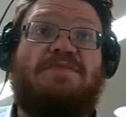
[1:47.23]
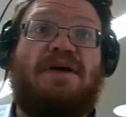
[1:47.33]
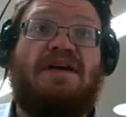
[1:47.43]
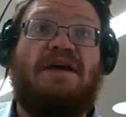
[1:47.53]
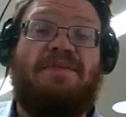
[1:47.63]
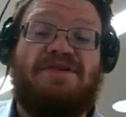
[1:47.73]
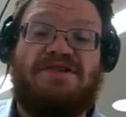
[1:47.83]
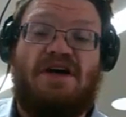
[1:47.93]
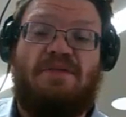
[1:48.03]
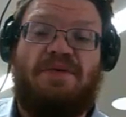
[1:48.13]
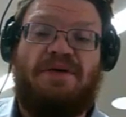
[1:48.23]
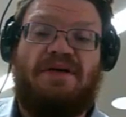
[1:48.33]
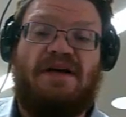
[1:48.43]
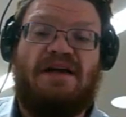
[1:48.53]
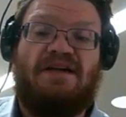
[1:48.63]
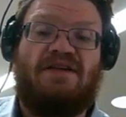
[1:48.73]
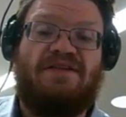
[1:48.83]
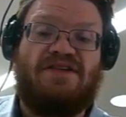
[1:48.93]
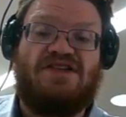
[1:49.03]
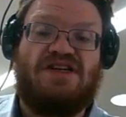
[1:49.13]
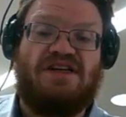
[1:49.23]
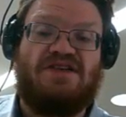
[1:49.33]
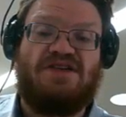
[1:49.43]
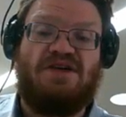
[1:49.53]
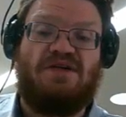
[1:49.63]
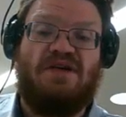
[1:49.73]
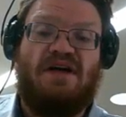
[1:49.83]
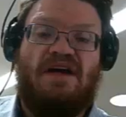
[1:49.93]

button at the top, and it'll give us sheet 2.